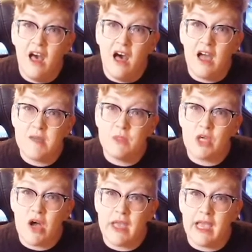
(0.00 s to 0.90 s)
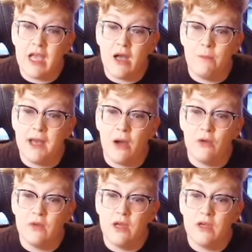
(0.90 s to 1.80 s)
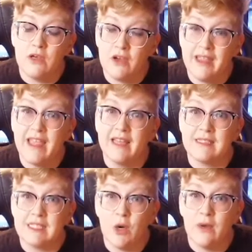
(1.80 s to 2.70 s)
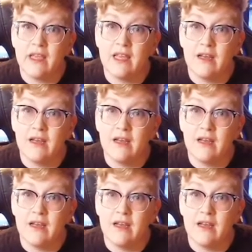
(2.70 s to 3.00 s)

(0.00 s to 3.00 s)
I am talking about cooking and sewing and